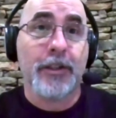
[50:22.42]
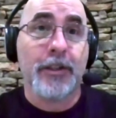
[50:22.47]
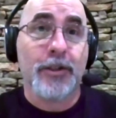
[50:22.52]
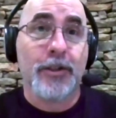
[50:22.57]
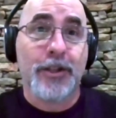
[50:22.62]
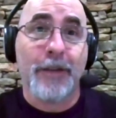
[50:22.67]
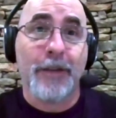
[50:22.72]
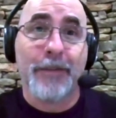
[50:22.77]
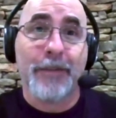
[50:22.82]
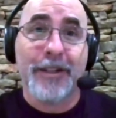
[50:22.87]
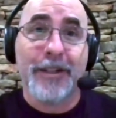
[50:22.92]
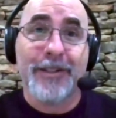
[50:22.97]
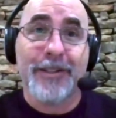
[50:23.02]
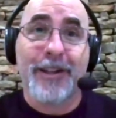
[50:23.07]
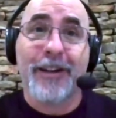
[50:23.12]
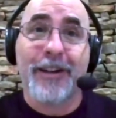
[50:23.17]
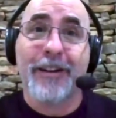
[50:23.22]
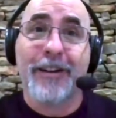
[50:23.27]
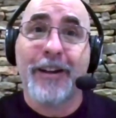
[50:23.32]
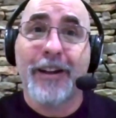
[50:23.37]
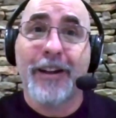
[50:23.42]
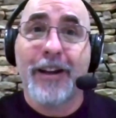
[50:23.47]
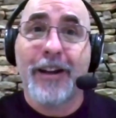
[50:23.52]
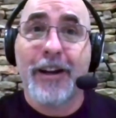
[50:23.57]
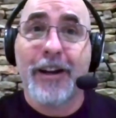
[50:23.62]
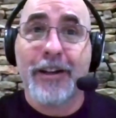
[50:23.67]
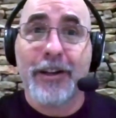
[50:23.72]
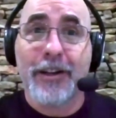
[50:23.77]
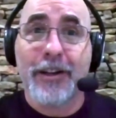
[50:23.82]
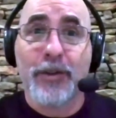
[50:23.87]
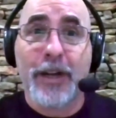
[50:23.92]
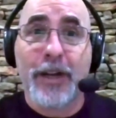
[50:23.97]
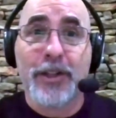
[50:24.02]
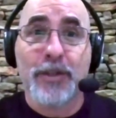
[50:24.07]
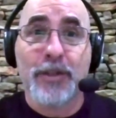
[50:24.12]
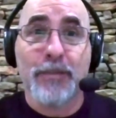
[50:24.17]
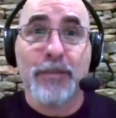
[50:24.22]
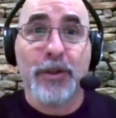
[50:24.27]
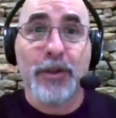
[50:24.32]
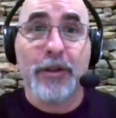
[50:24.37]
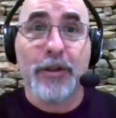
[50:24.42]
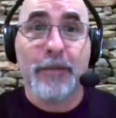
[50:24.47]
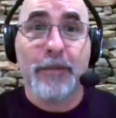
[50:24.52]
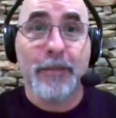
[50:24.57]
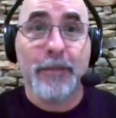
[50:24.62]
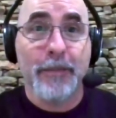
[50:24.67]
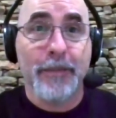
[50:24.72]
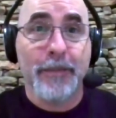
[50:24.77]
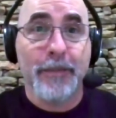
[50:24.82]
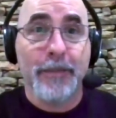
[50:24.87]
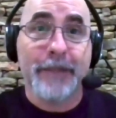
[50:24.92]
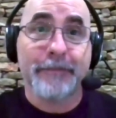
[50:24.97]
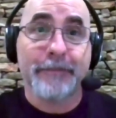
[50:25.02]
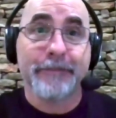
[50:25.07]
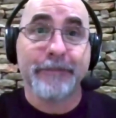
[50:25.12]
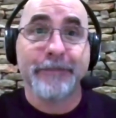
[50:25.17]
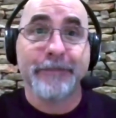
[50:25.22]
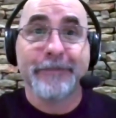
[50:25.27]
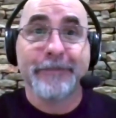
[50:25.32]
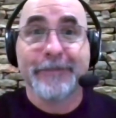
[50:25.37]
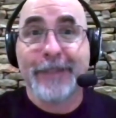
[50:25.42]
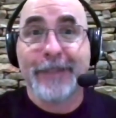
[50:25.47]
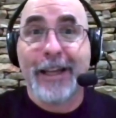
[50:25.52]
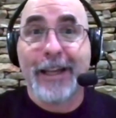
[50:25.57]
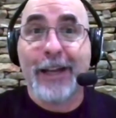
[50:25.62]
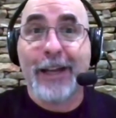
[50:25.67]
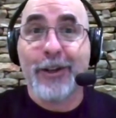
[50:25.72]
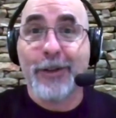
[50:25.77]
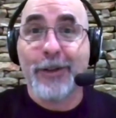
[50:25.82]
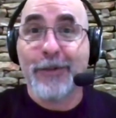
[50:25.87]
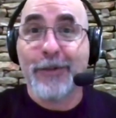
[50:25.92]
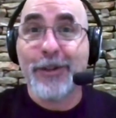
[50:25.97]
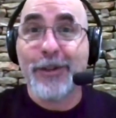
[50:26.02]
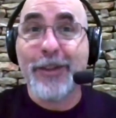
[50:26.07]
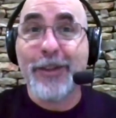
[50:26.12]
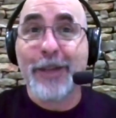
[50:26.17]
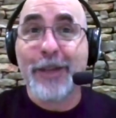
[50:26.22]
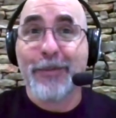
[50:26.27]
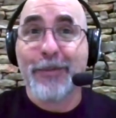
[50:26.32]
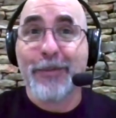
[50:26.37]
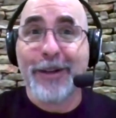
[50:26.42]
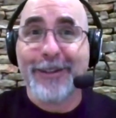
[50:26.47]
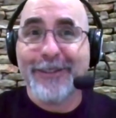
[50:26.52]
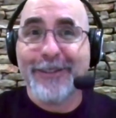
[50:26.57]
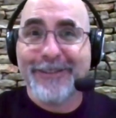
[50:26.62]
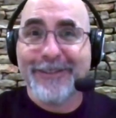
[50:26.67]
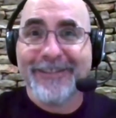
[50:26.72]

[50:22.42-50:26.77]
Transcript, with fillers: companies are are going to crash and burn. But I don't know. What do you think, Brandon?